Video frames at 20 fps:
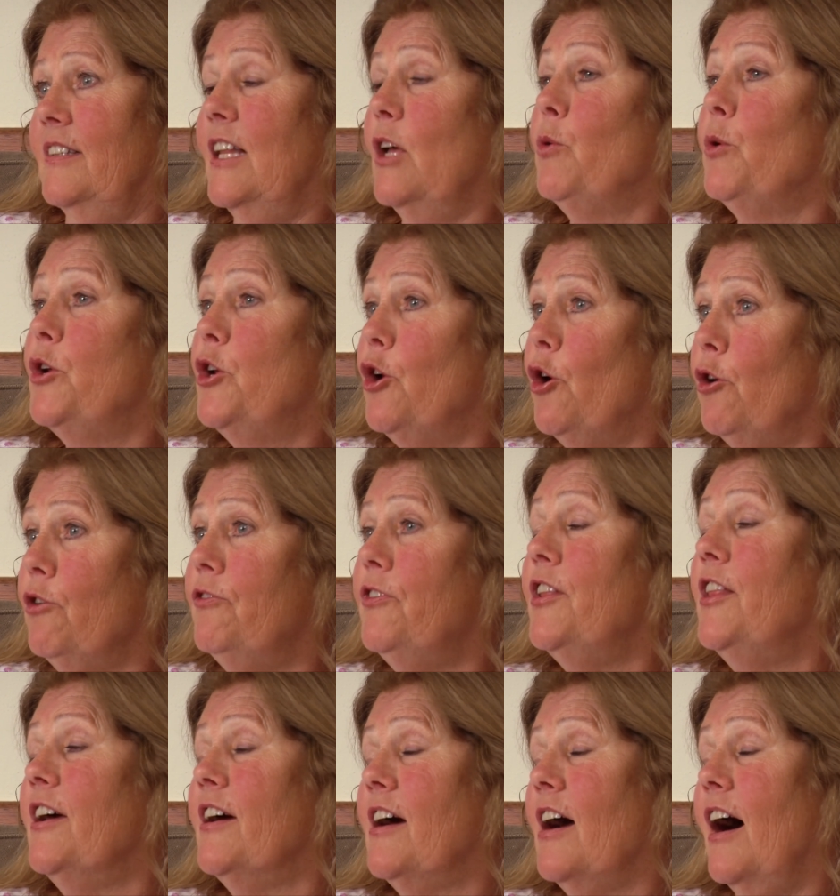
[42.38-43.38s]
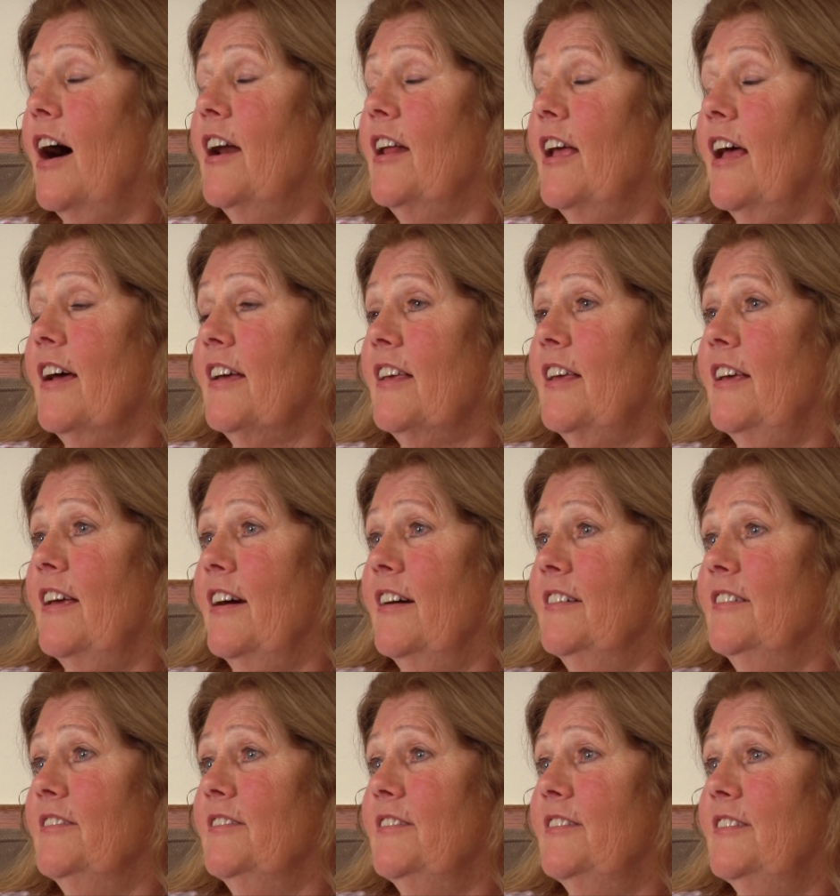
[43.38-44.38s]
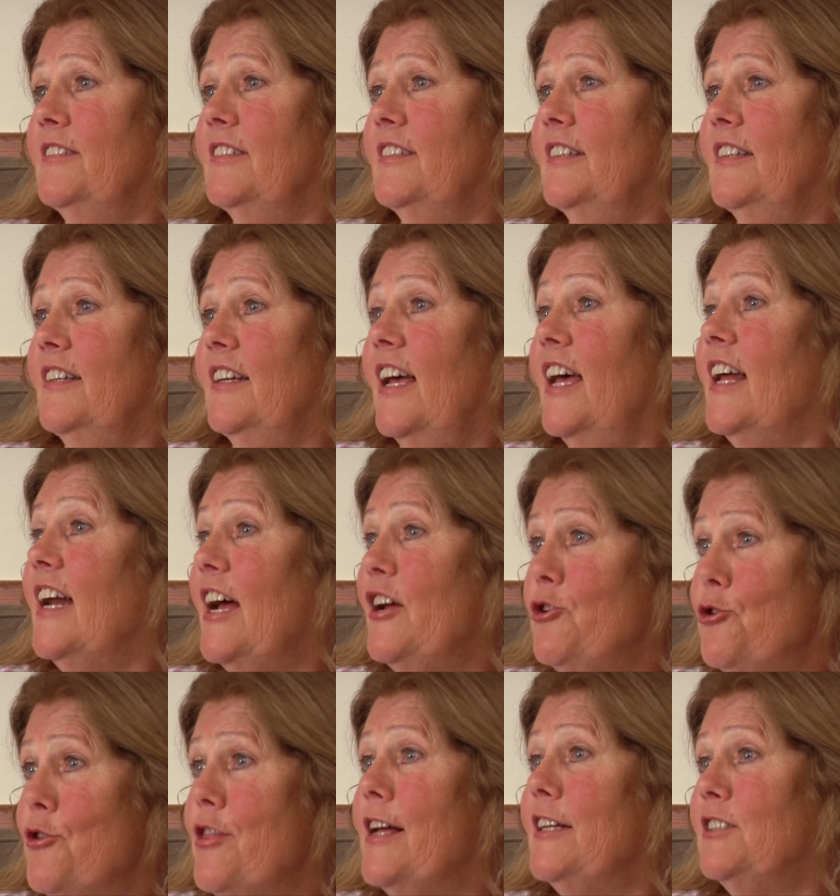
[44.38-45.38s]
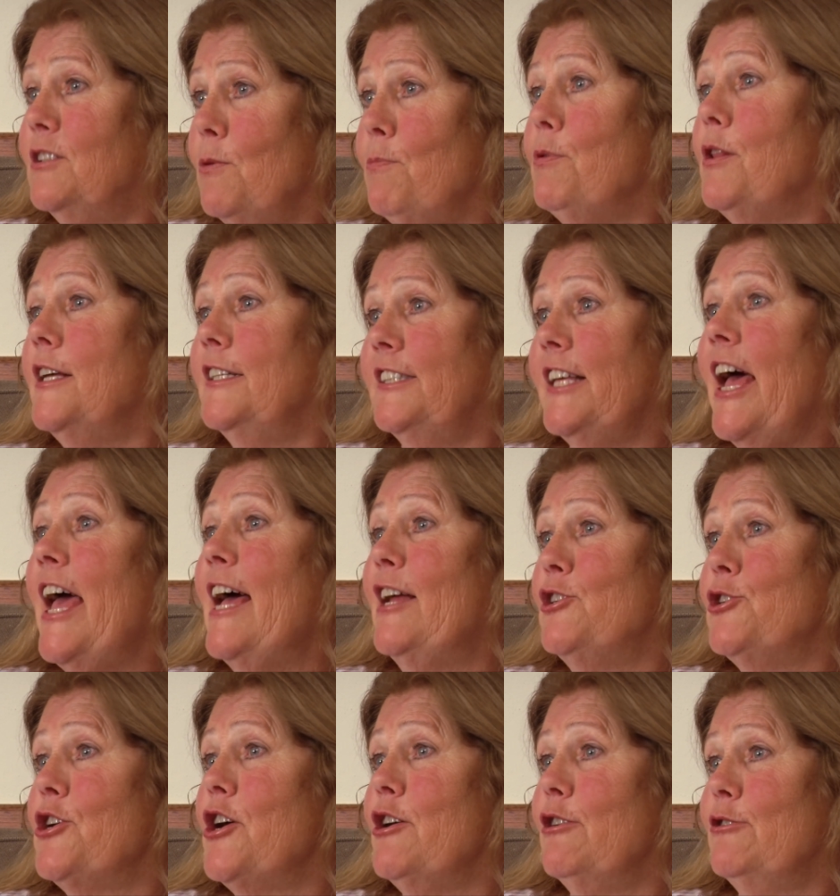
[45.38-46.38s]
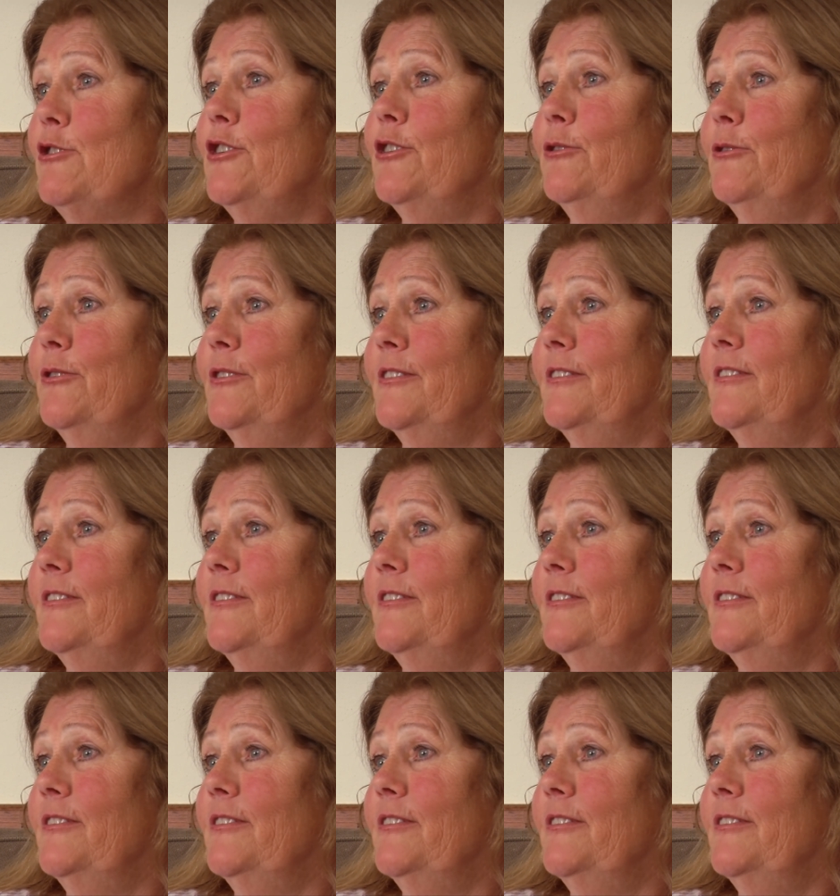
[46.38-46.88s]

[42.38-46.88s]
They were known for their cardiac care, and I knew that's the place I had to go to.